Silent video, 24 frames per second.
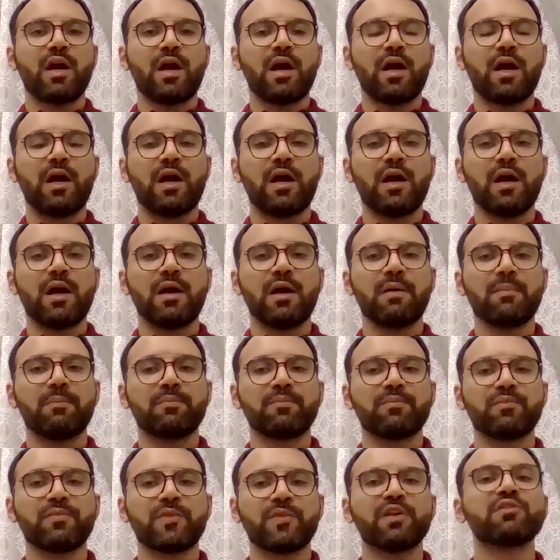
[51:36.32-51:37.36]

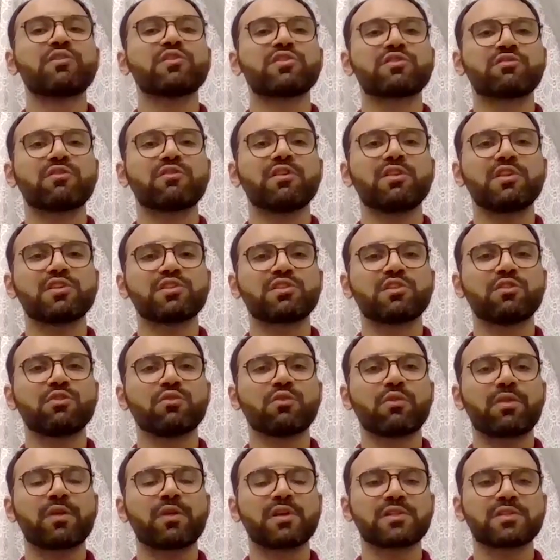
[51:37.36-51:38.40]
the industry needs to
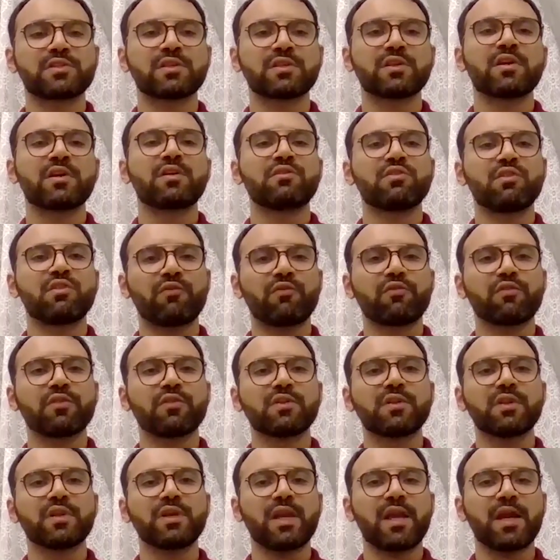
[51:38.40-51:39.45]
do things
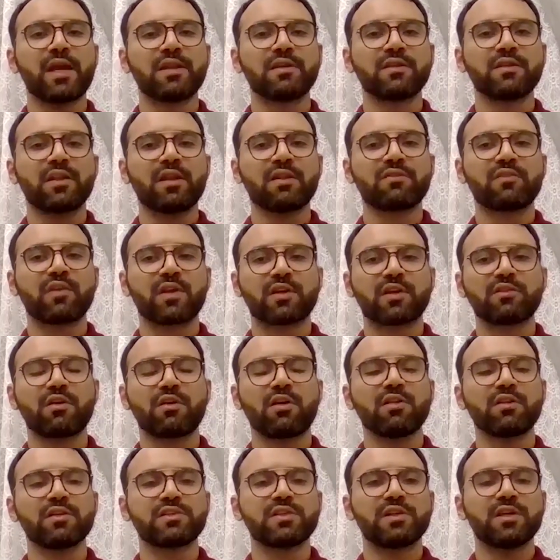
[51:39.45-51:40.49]
differently, and
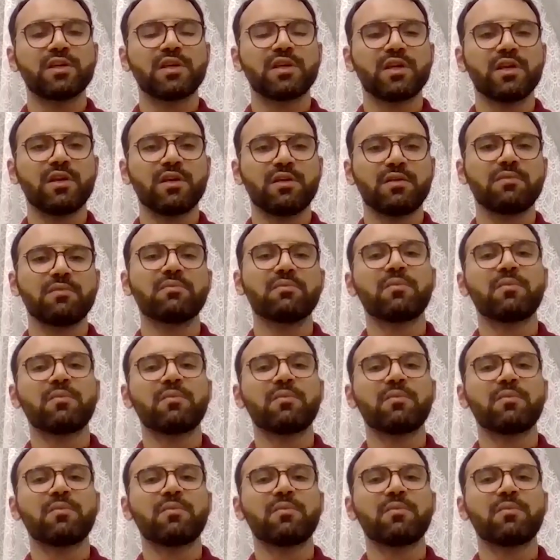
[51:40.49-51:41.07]
technology